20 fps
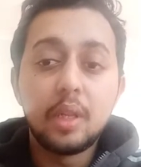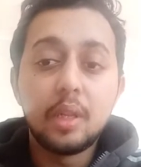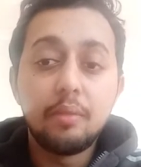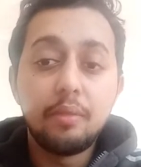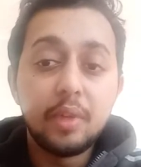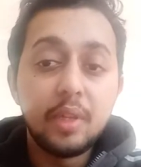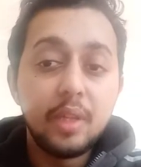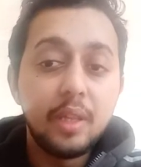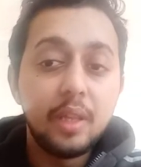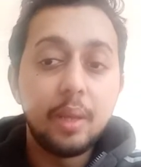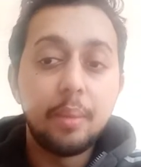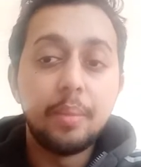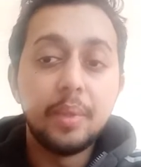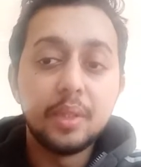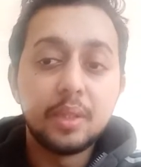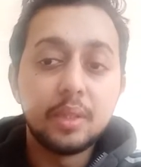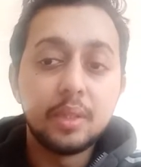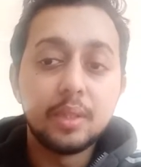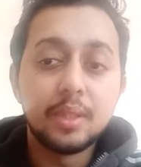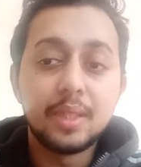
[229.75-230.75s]
Within the
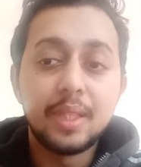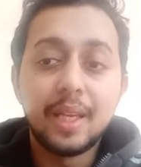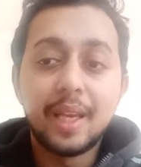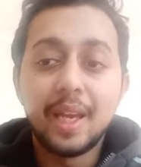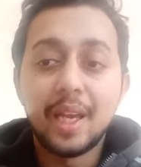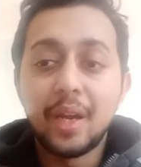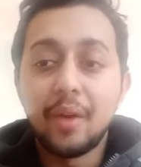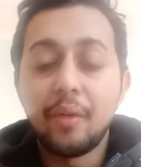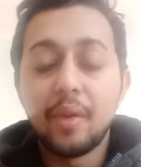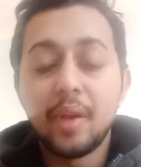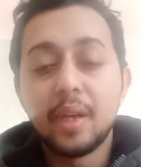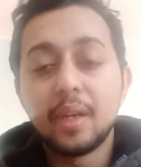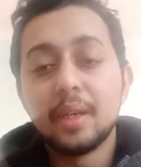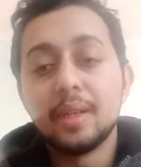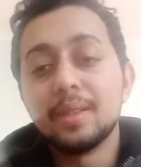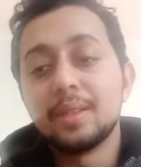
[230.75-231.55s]
business, they can create a